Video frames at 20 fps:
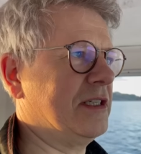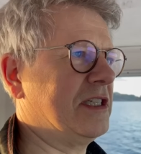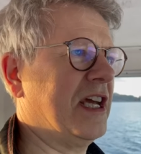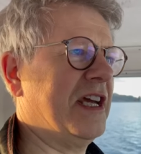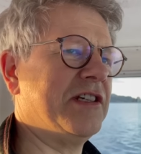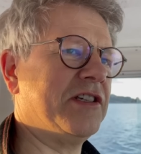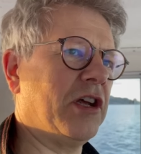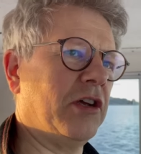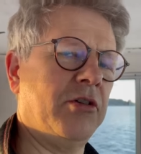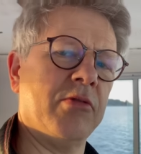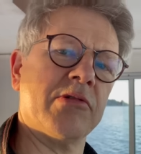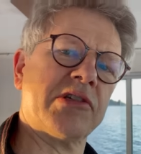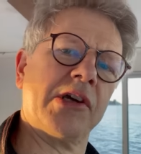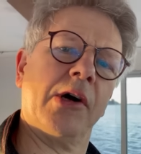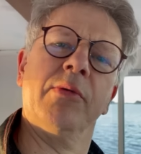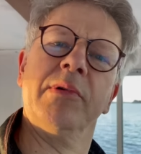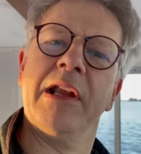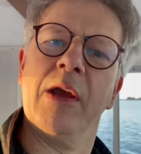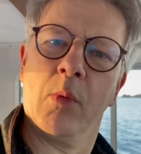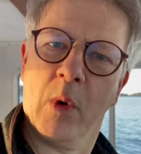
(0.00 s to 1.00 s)
tend to use
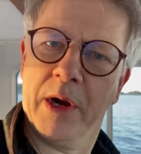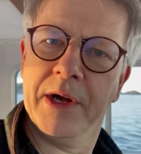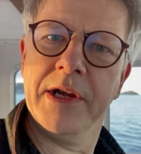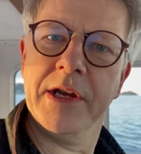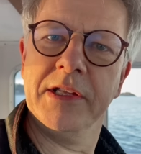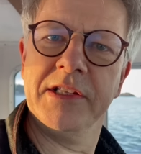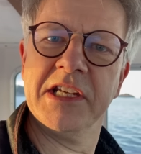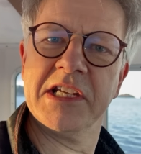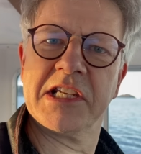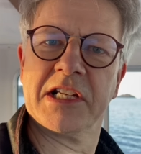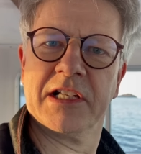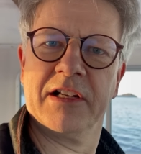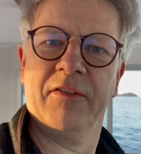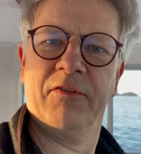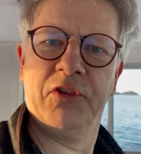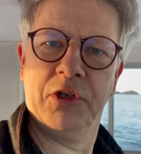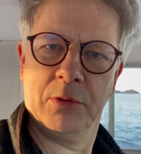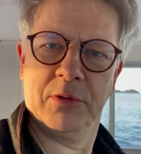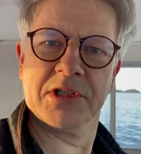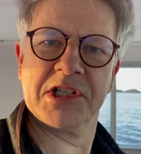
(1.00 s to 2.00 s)
only one diesel
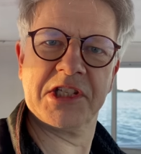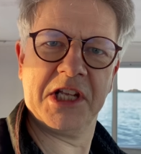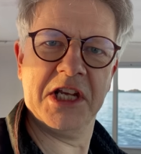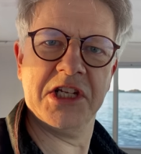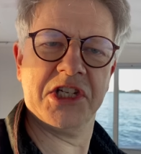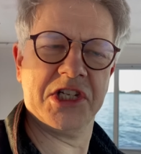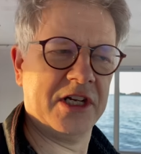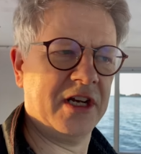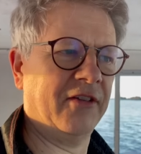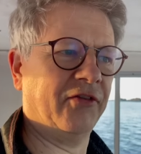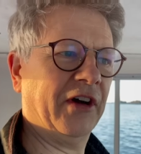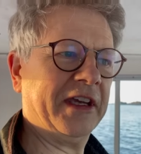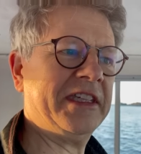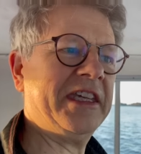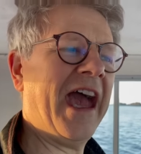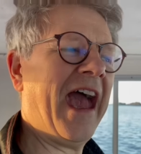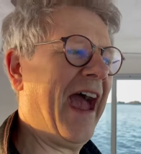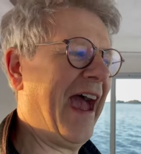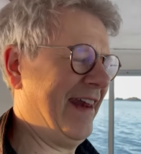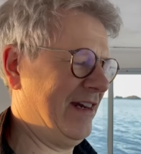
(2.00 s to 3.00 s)
fuel station if I
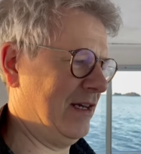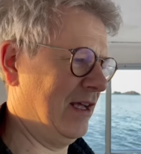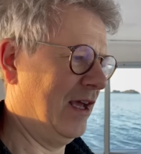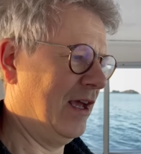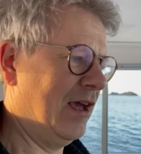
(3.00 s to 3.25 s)
can,